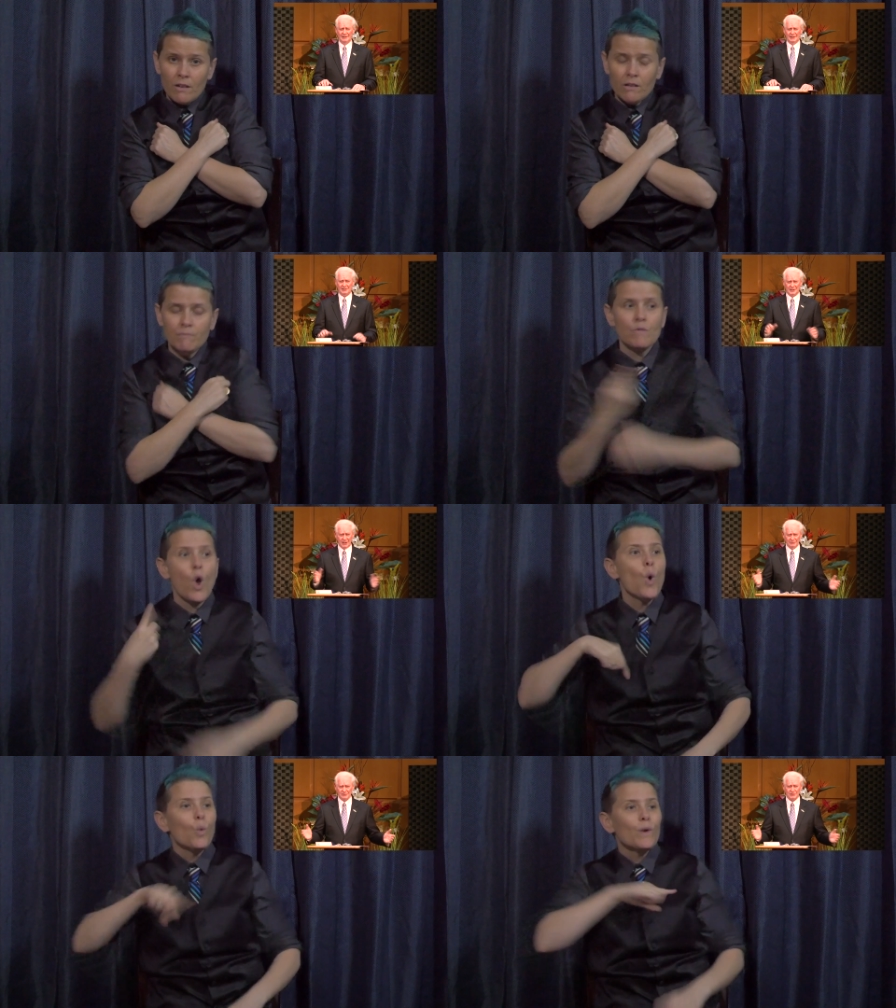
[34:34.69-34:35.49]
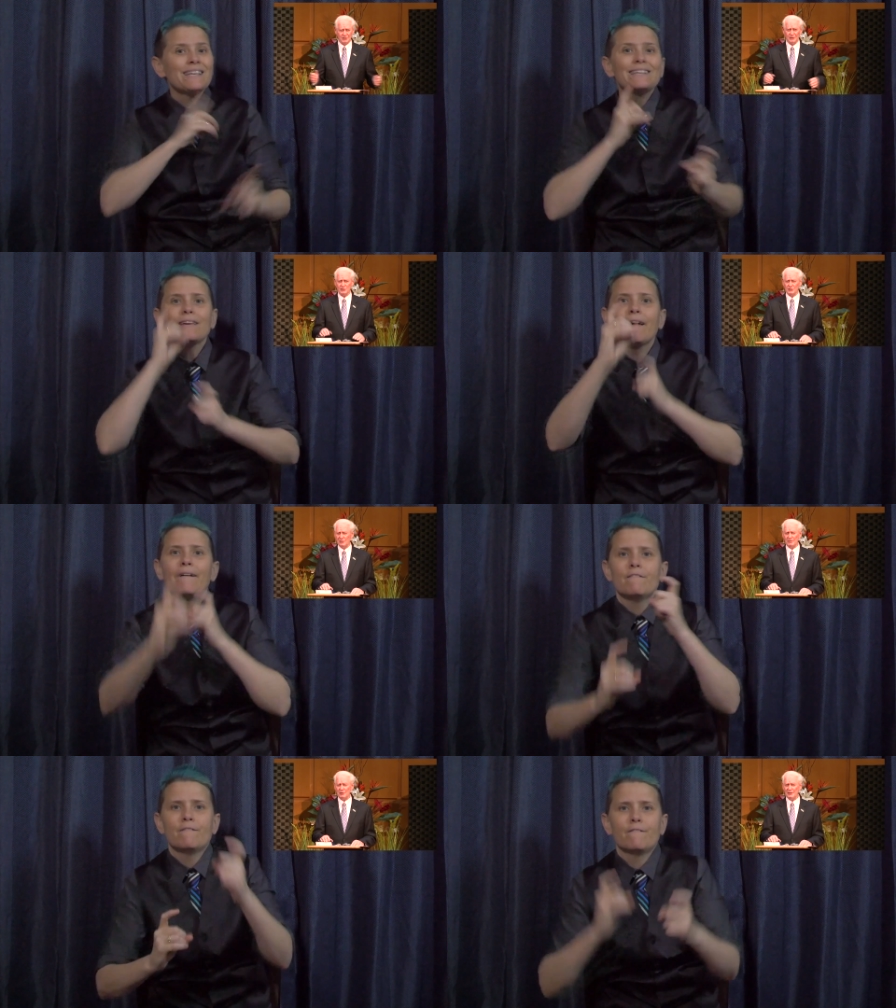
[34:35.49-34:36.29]
It gives to this
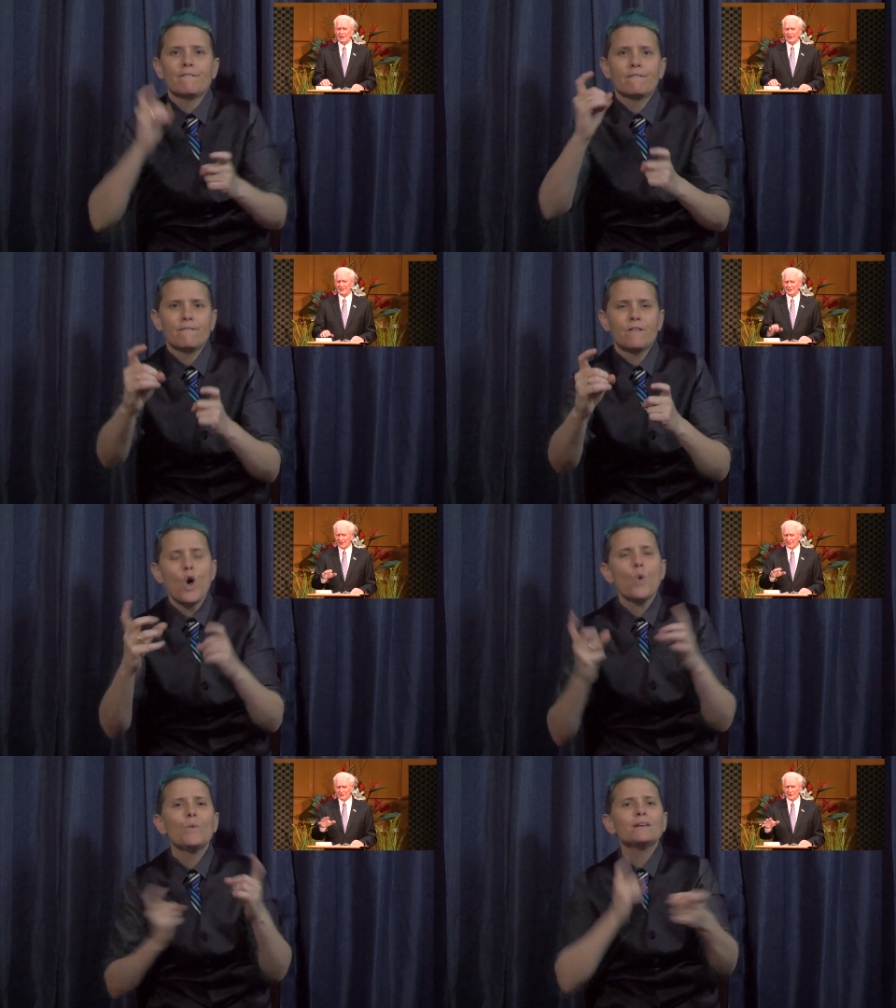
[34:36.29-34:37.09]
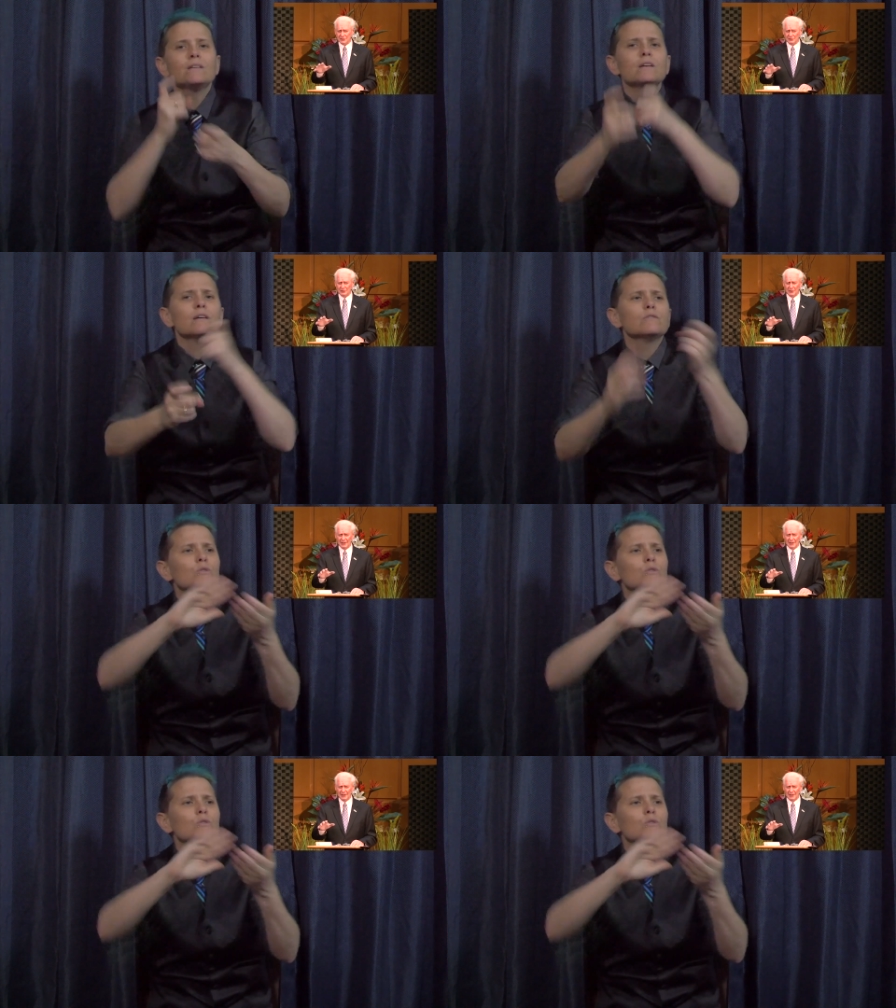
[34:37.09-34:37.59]
community, it gives to